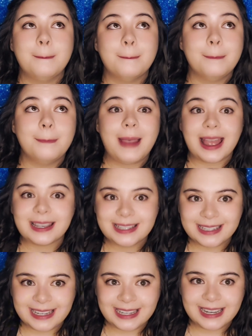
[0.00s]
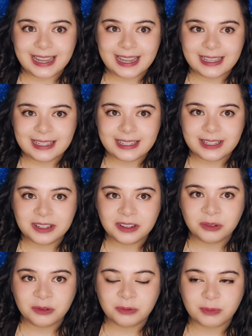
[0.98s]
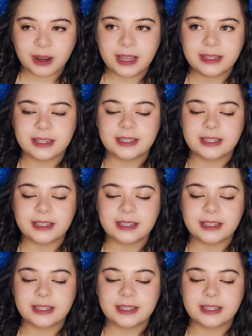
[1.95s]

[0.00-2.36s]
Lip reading: masking it, right?